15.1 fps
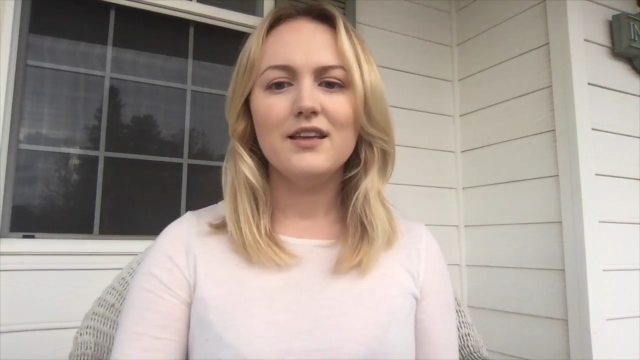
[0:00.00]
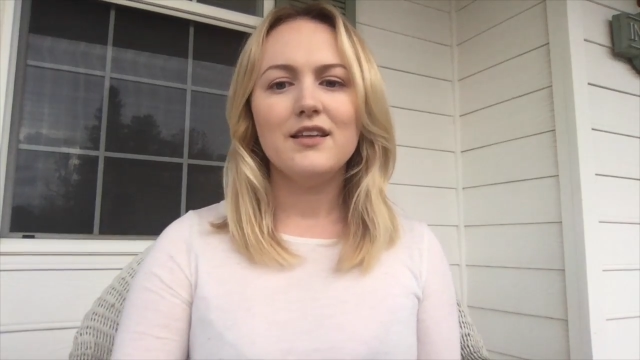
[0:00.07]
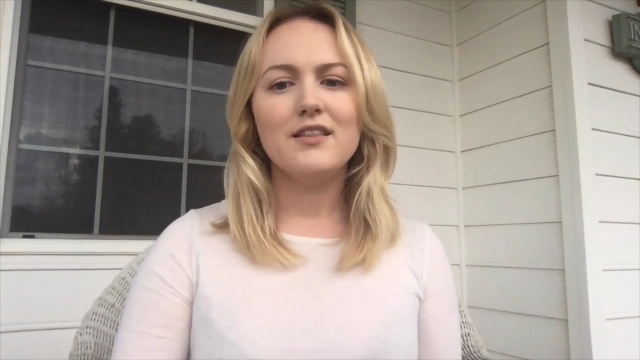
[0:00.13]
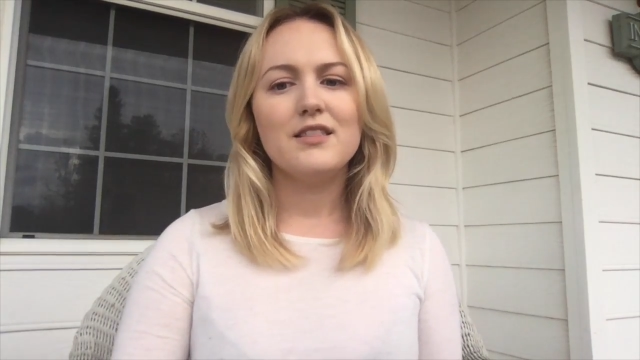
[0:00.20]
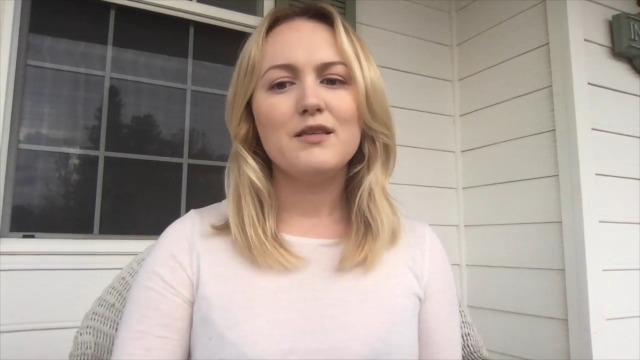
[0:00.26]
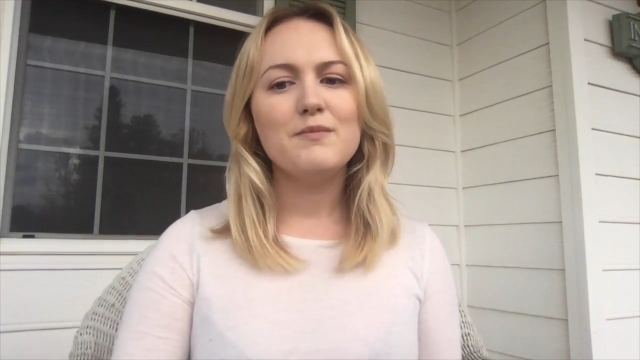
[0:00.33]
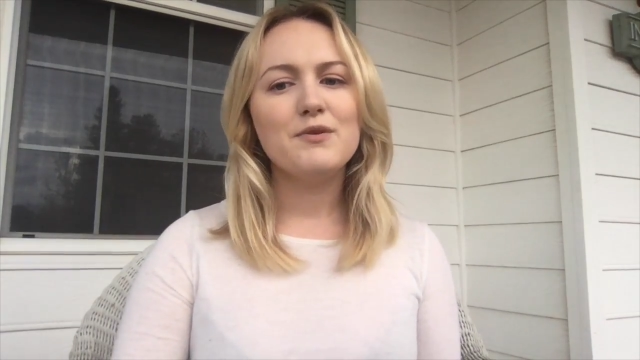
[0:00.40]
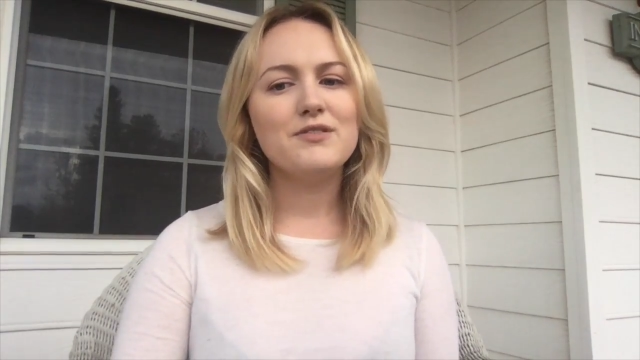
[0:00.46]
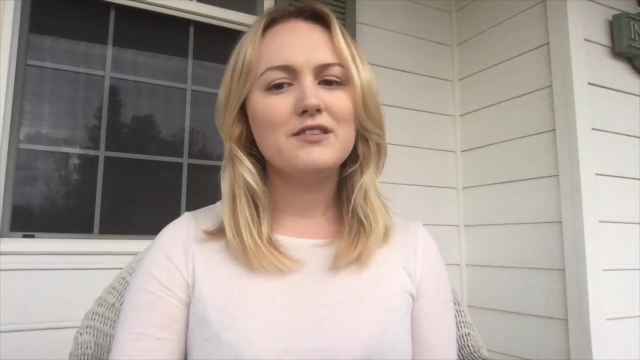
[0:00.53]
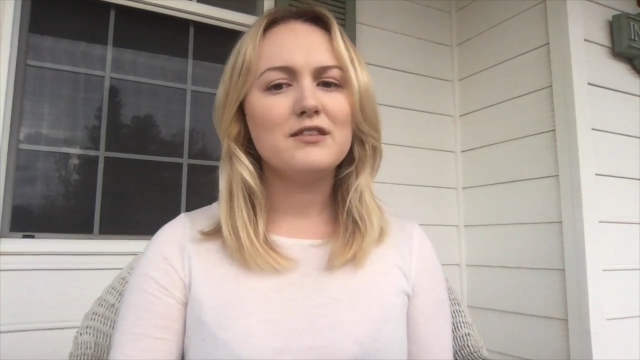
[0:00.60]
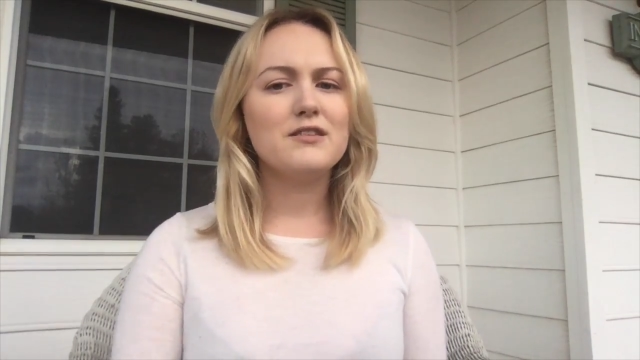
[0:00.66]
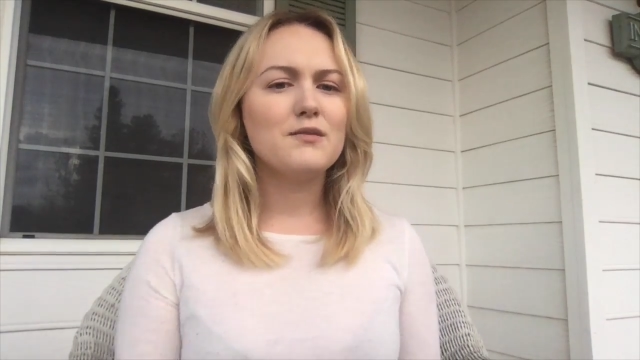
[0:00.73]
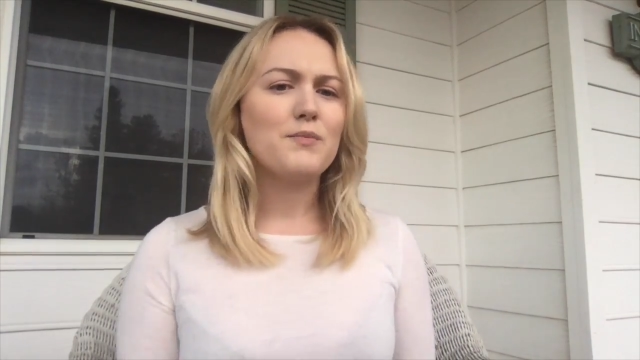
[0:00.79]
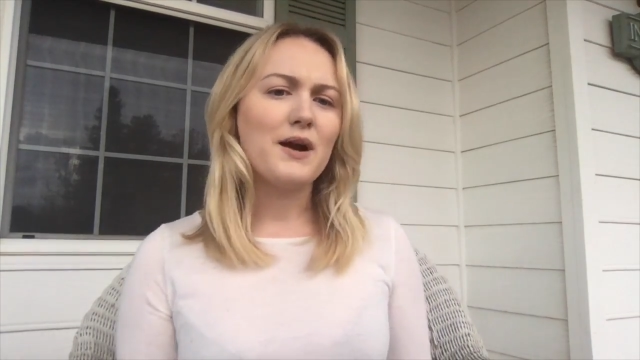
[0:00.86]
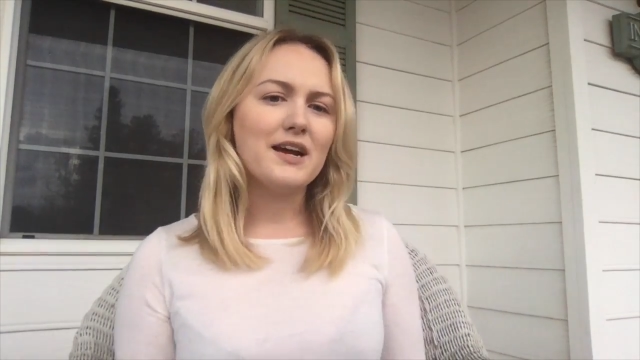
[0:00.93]
The most
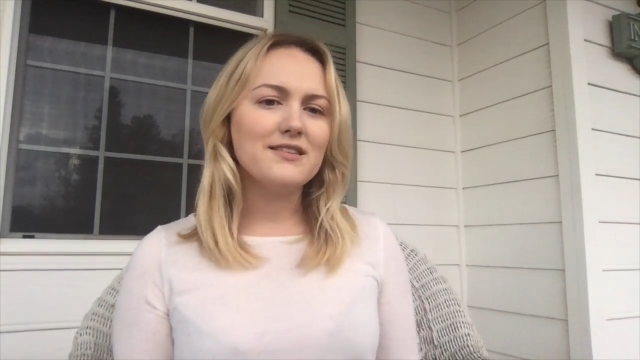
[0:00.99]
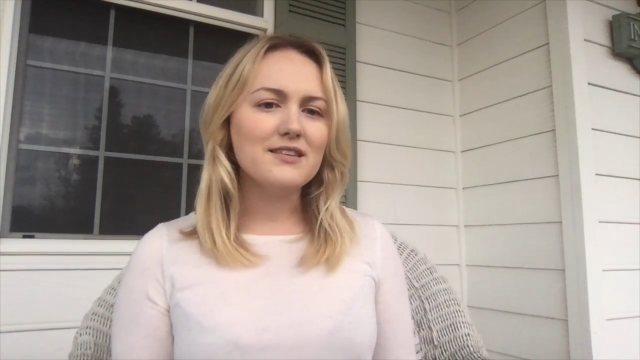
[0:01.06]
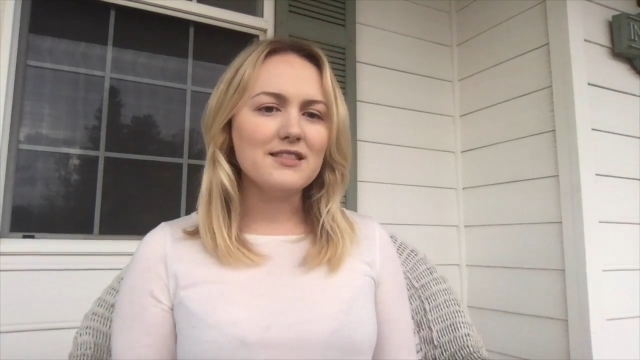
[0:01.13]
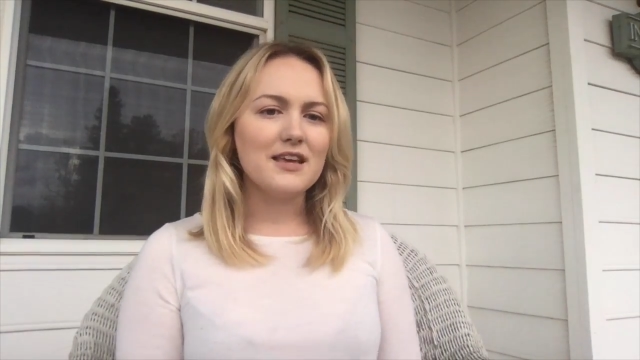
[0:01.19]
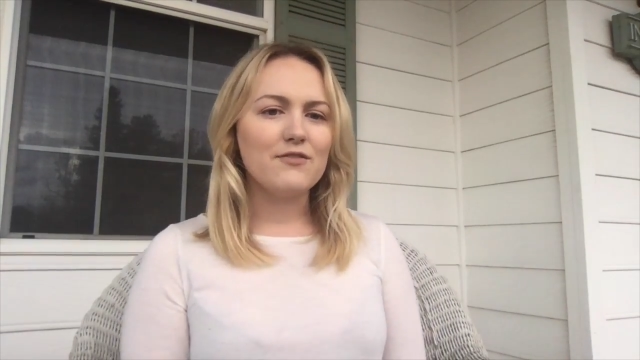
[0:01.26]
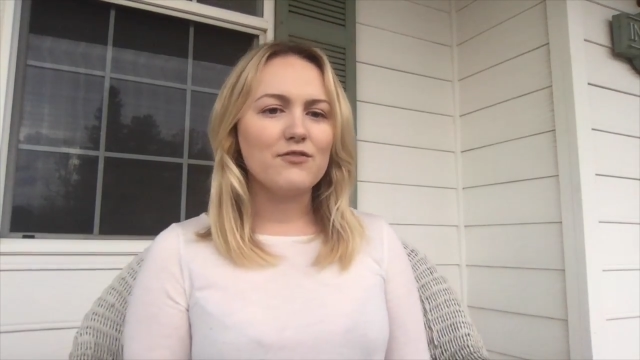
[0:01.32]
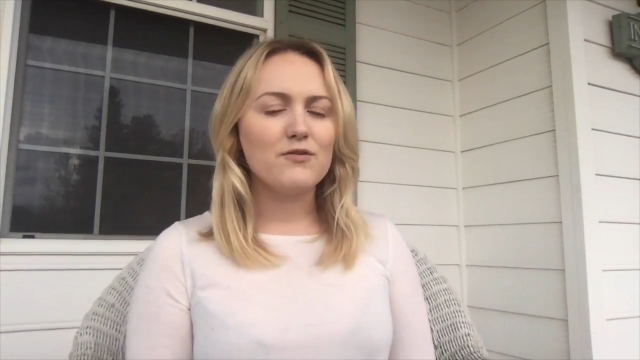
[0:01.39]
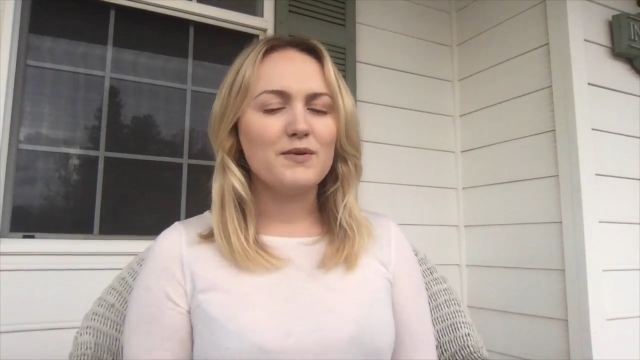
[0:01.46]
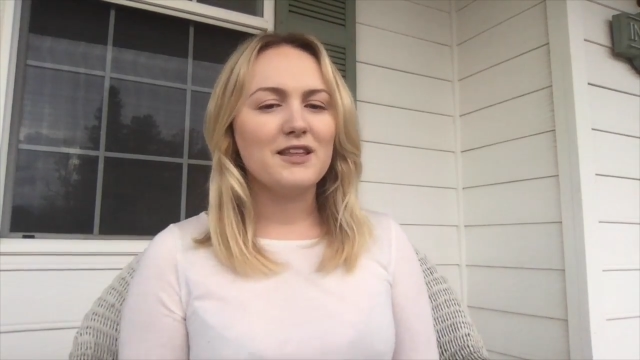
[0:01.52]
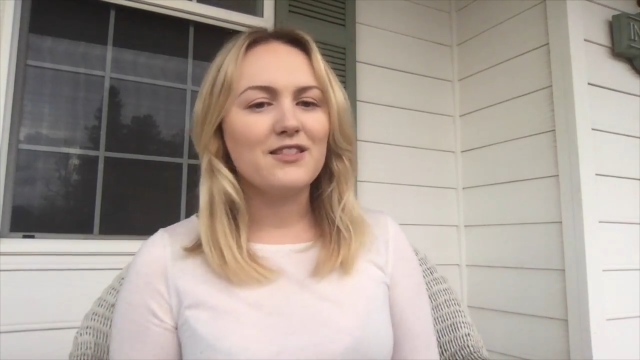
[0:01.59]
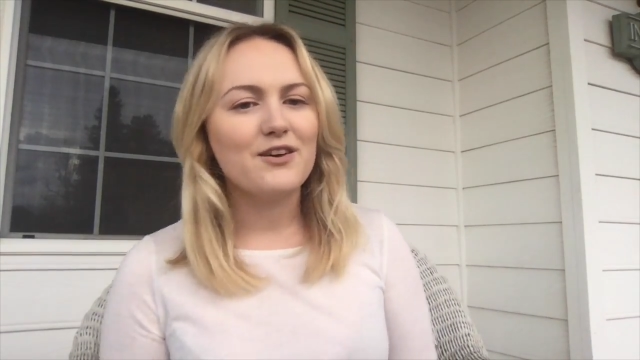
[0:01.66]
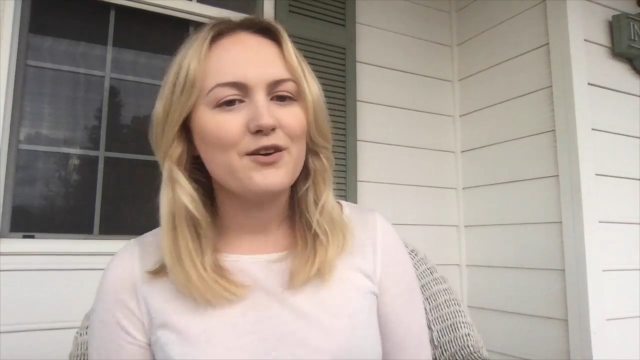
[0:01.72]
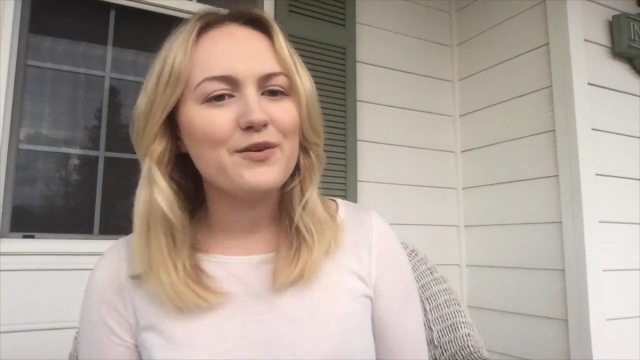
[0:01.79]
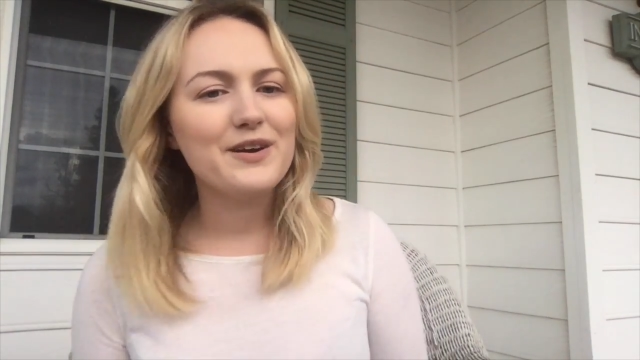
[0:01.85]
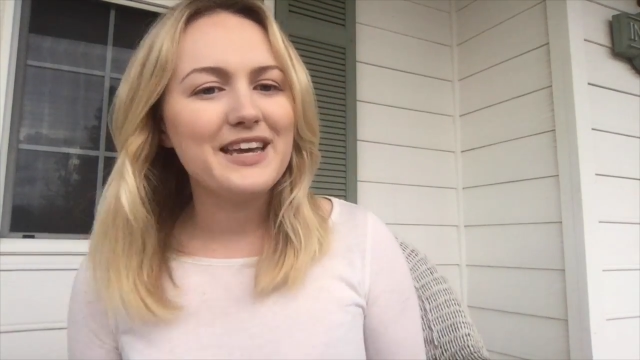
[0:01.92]
surprising thing for me,
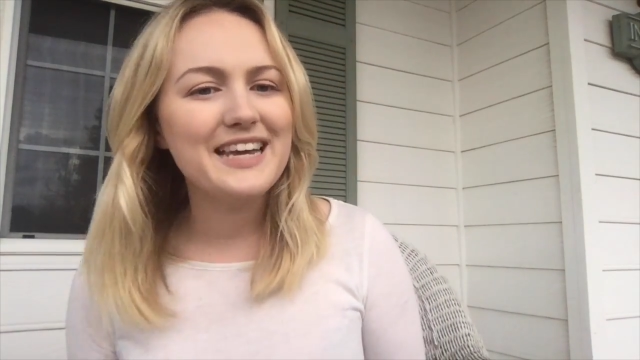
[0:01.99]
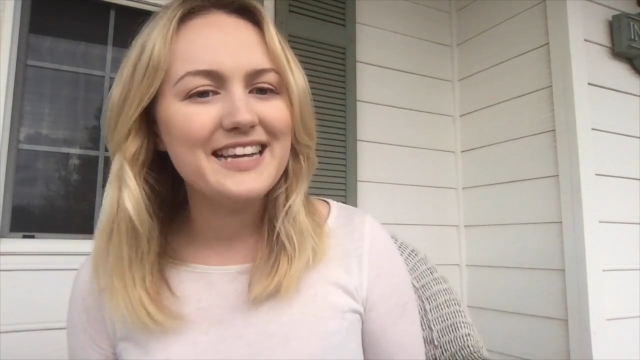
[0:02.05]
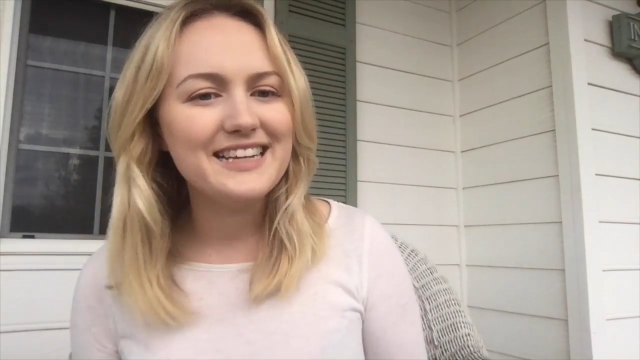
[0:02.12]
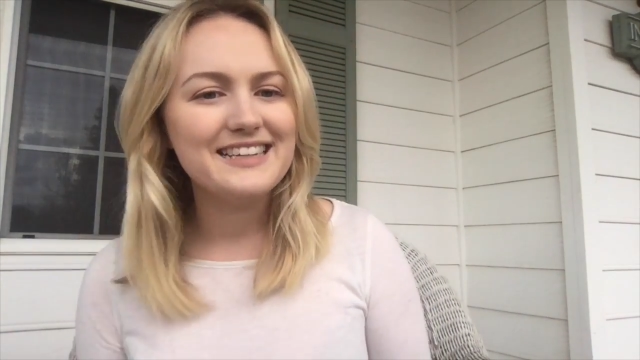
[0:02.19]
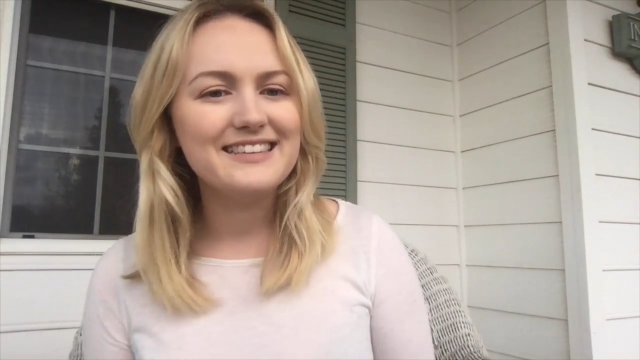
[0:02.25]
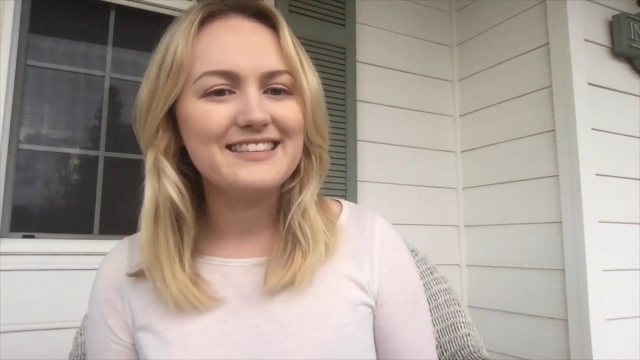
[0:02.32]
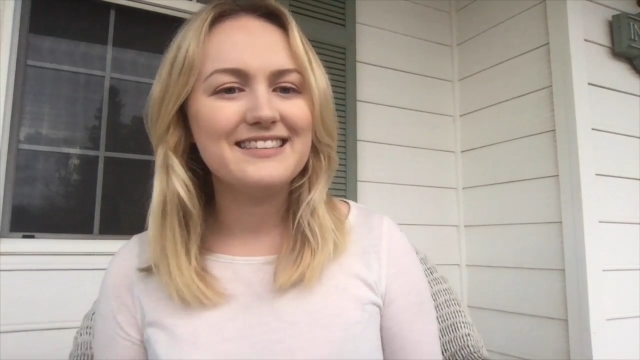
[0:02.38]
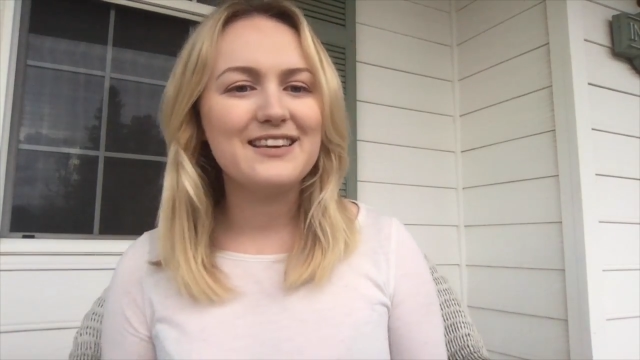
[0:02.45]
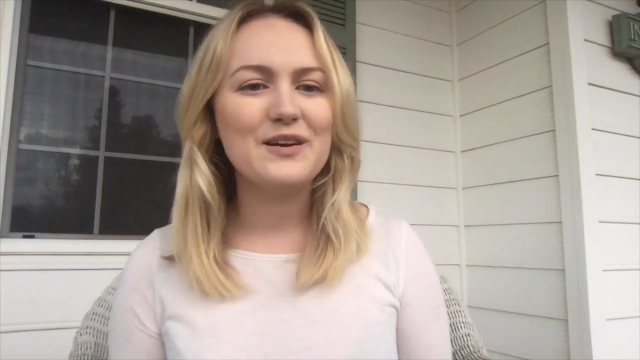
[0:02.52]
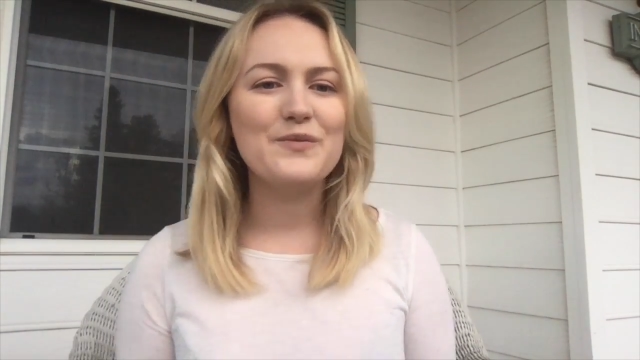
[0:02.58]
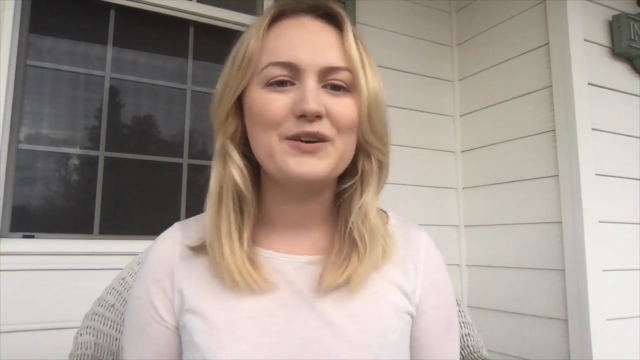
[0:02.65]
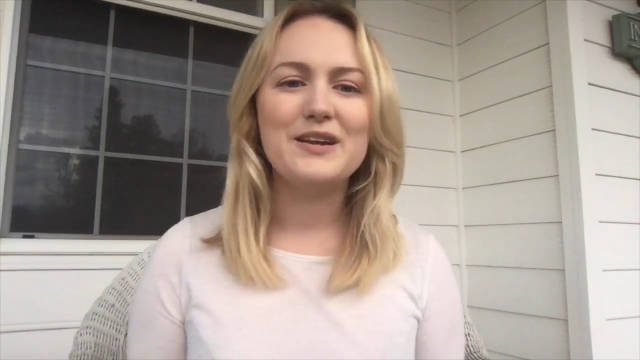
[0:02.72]
though, is when